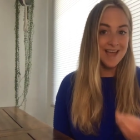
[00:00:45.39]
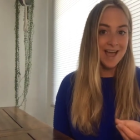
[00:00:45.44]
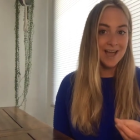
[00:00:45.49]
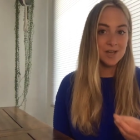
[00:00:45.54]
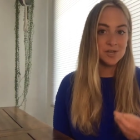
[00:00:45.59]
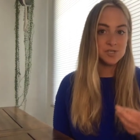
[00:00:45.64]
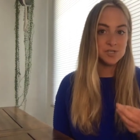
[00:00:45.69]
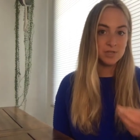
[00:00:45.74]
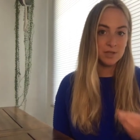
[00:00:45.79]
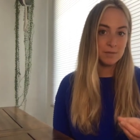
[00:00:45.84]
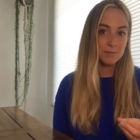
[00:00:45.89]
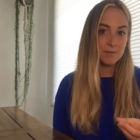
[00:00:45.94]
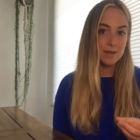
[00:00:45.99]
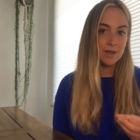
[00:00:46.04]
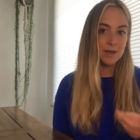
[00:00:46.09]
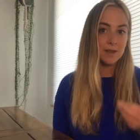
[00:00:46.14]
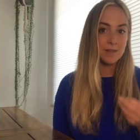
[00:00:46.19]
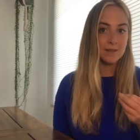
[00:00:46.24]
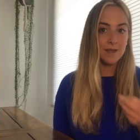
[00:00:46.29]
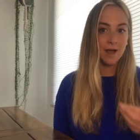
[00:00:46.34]
actually
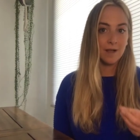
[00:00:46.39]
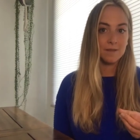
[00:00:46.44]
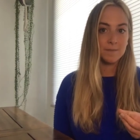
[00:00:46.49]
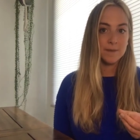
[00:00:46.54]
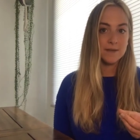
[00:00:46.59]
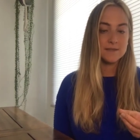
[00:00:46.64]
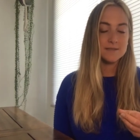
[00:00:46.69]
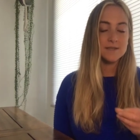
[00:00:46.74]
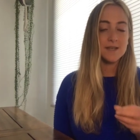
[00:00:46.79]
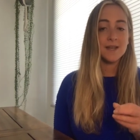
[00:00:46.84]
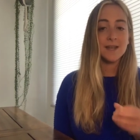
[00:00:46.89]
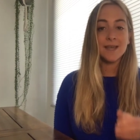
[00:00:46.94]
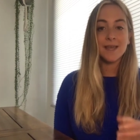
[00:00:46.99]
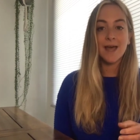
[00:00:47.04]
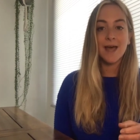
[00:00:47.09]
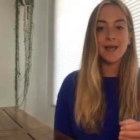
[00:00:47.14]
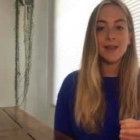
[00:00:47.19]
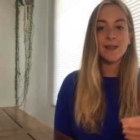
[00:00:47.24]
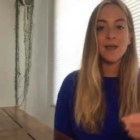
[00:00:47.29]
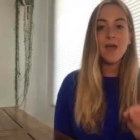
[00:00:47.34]
mean in the elements. And
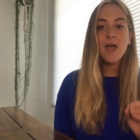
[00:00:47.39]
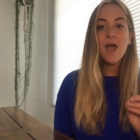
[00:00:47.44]
again,